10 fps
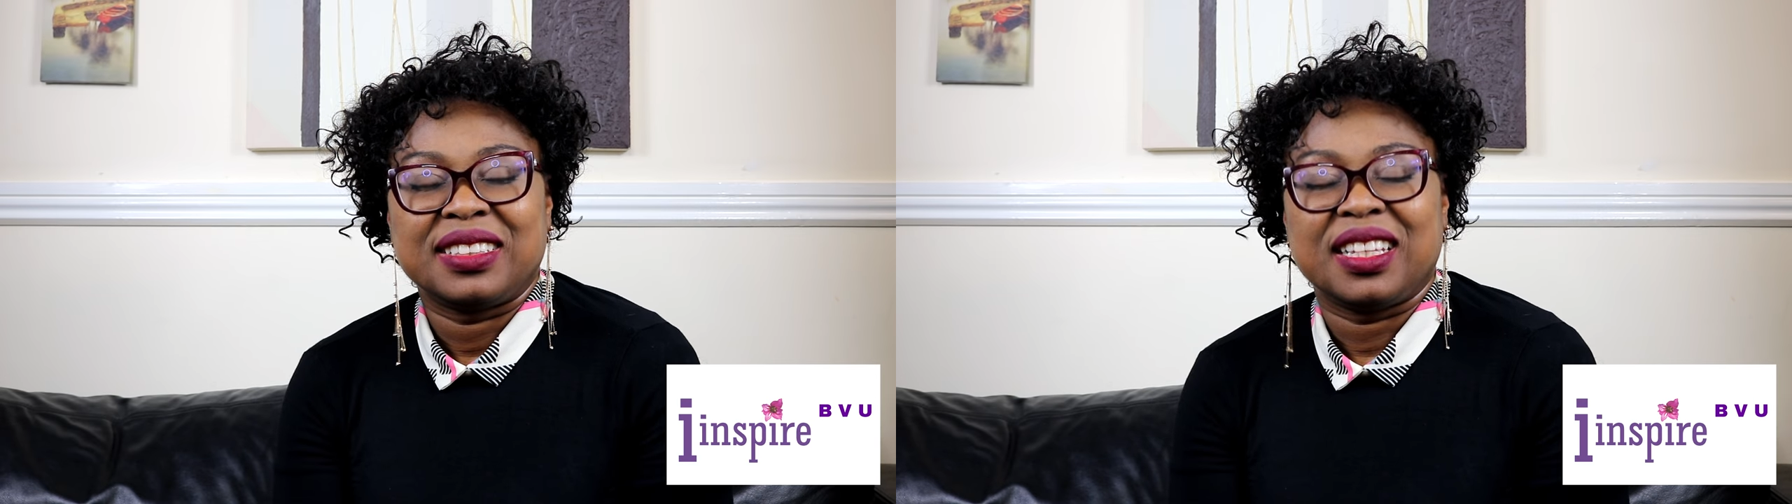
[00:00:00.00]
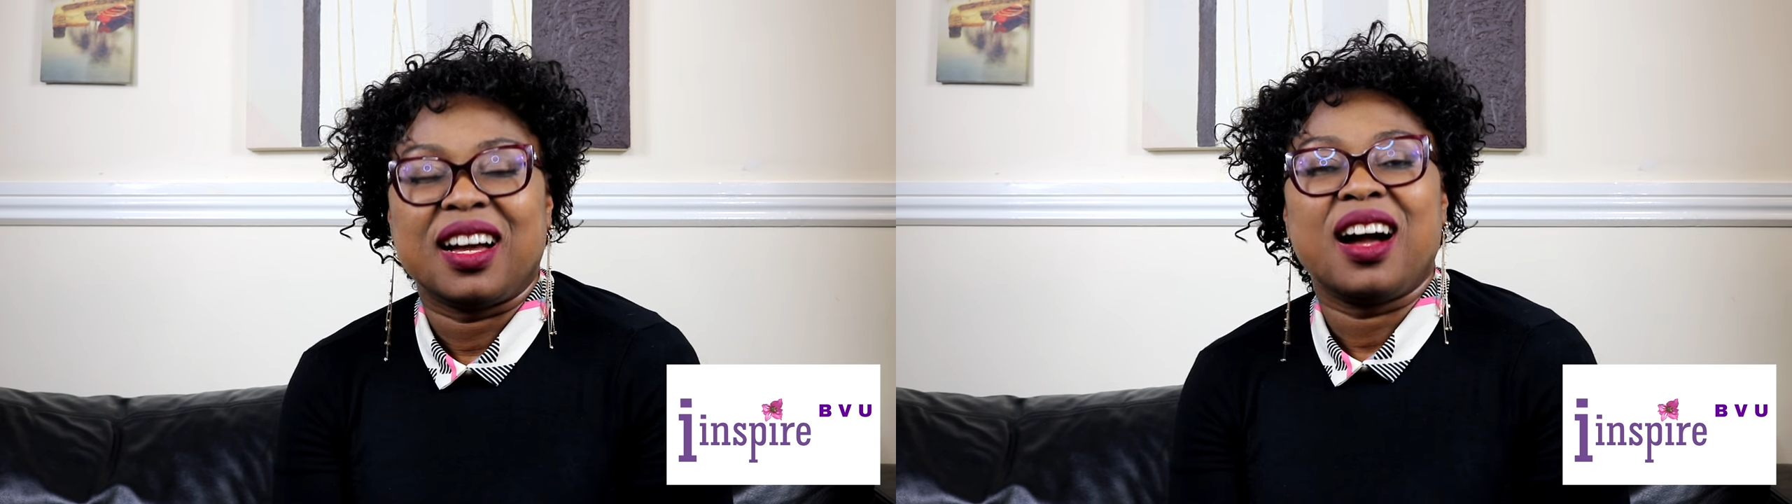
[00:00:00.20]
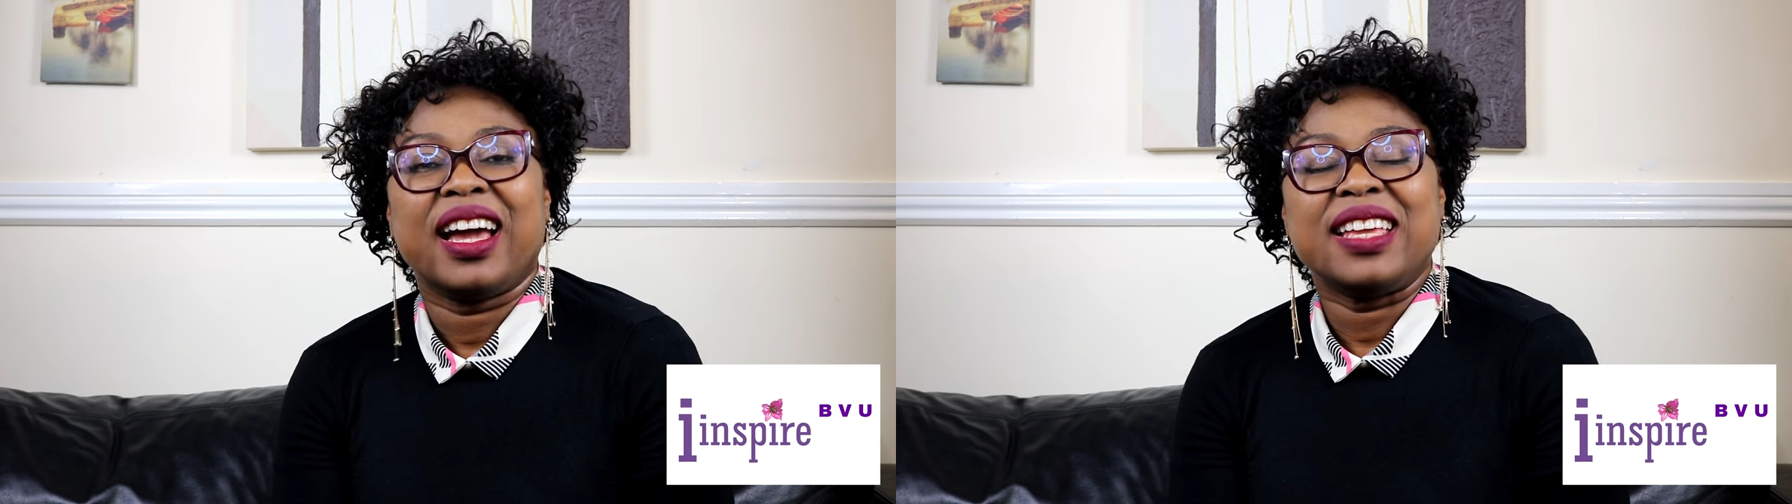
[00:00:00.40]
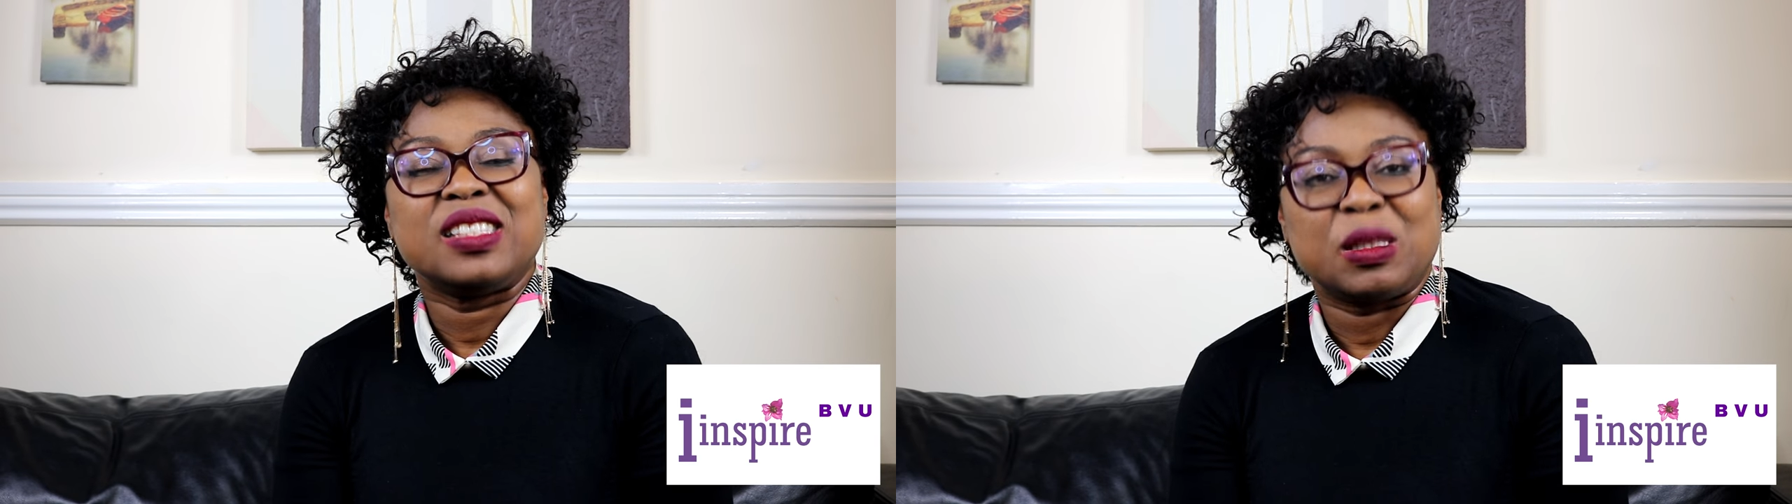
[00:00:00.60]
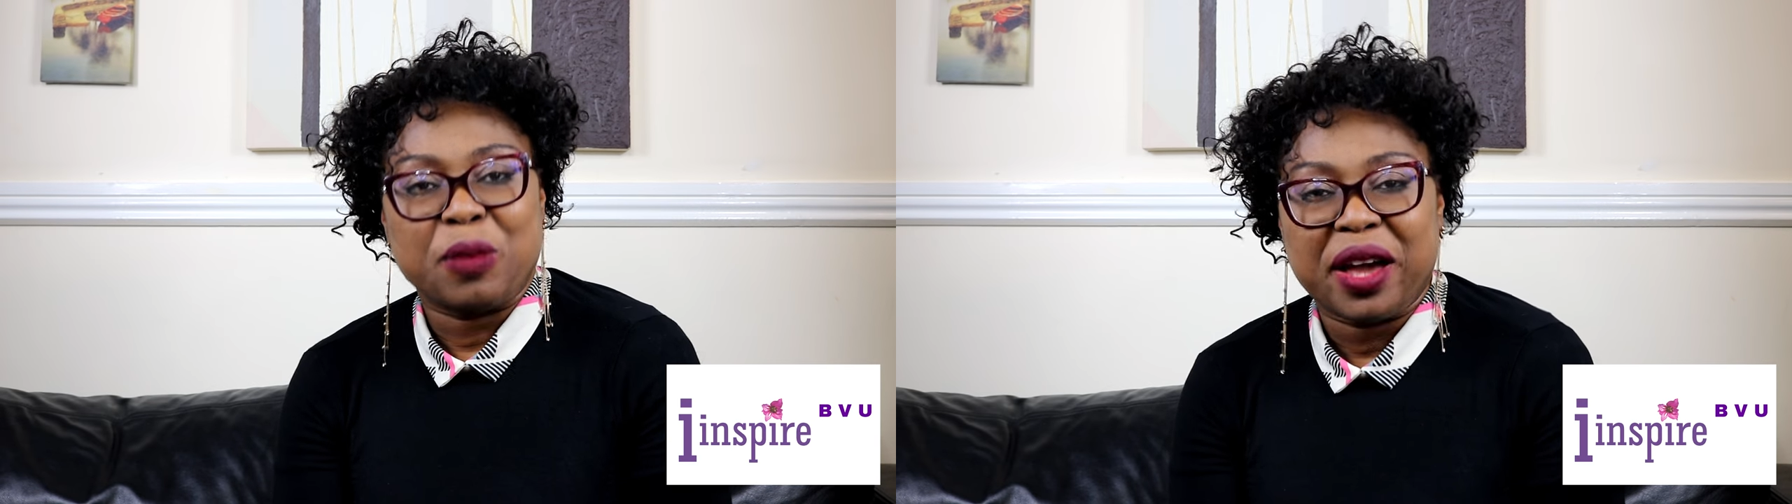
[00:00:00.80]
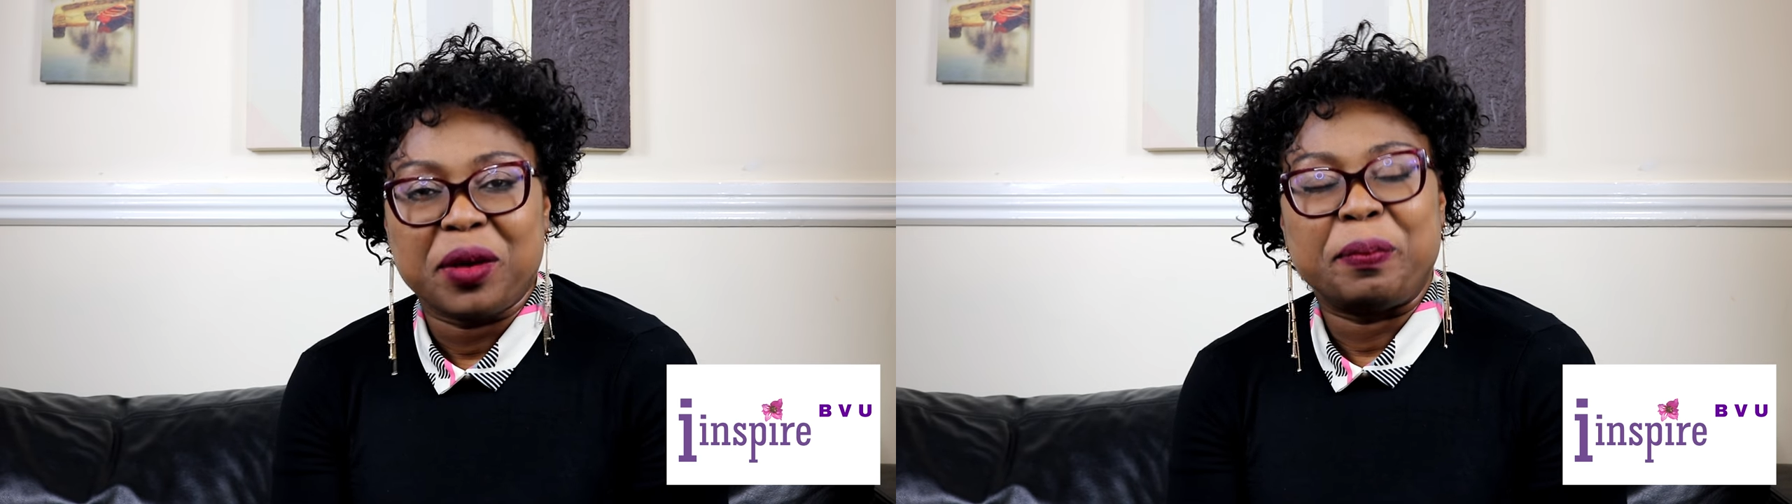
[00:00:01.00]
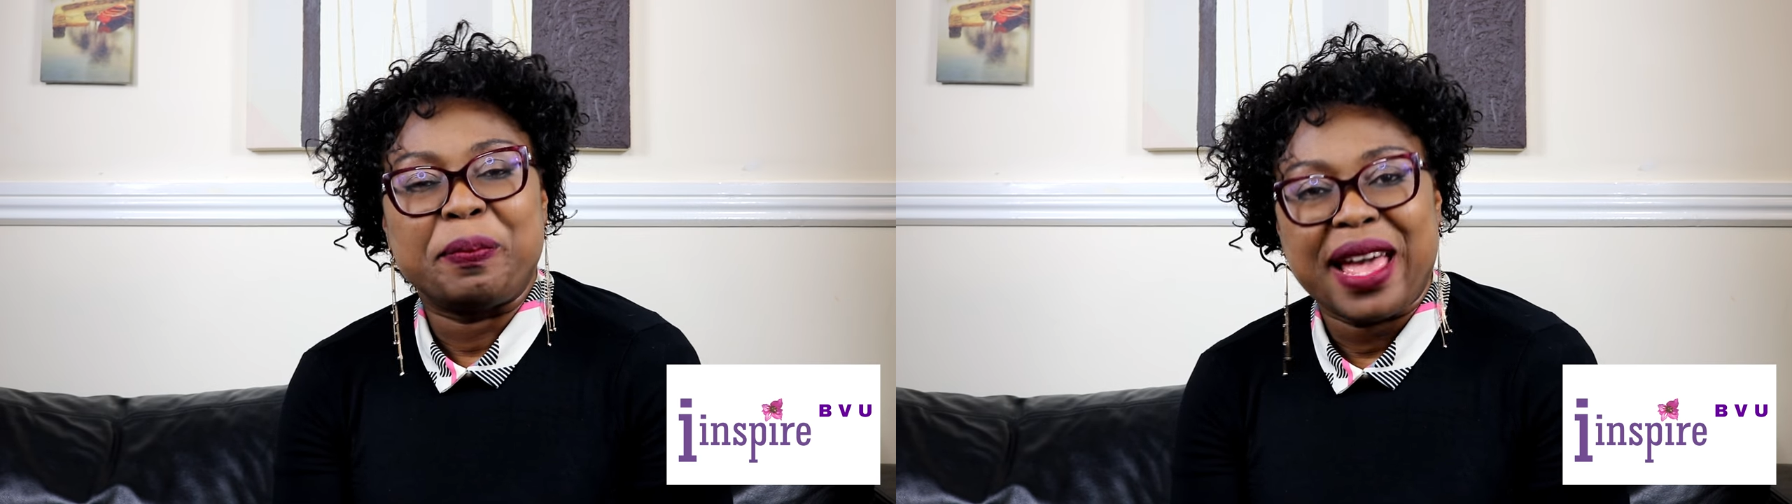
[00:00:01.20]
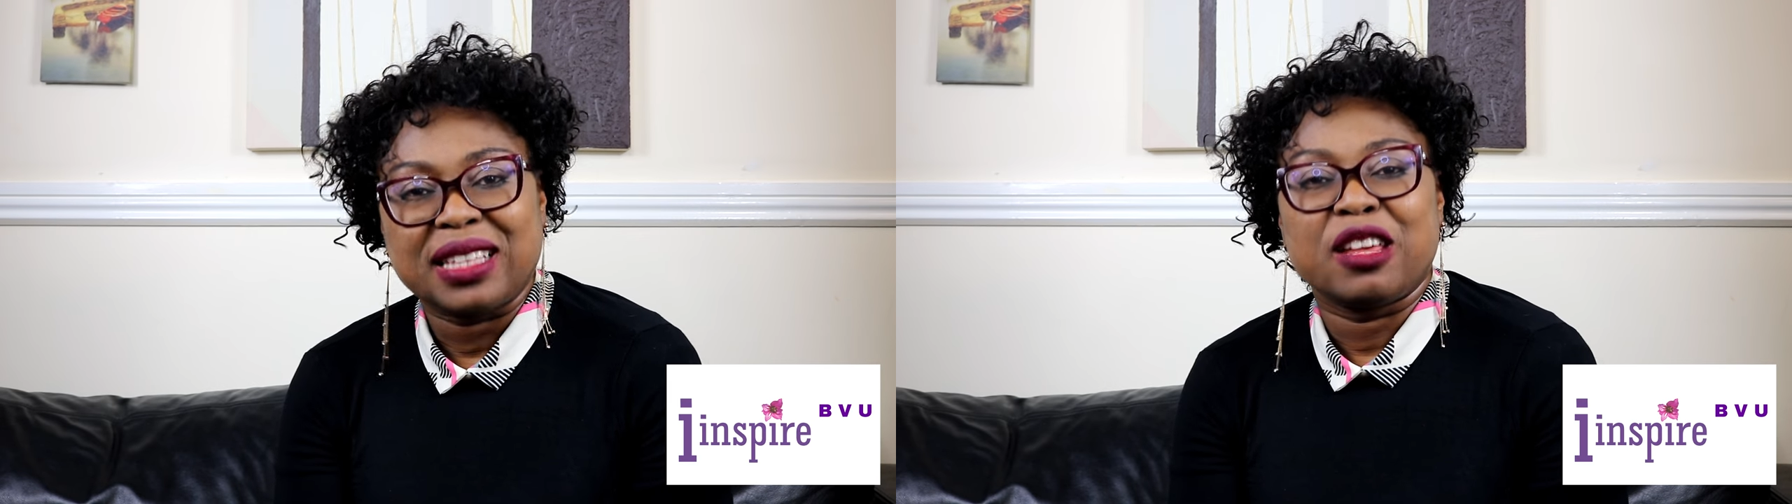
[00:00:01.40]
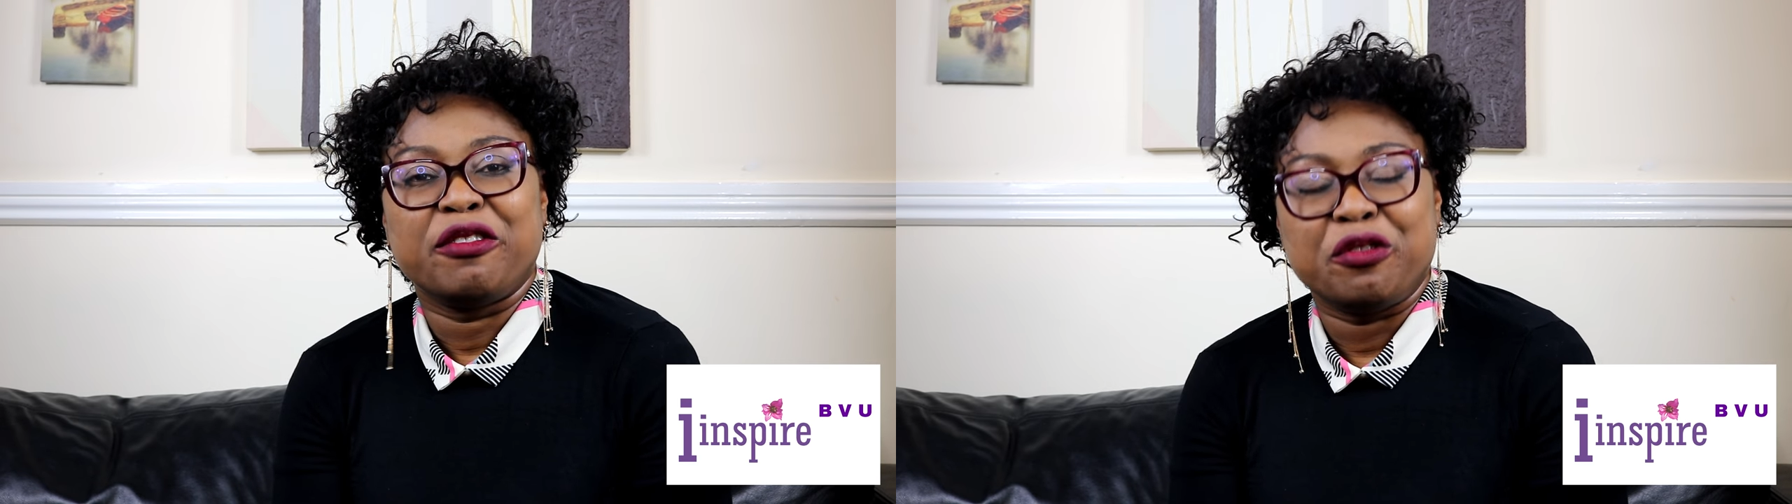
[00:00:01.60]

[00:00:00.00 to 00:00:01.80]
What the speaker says: The I Inspire Best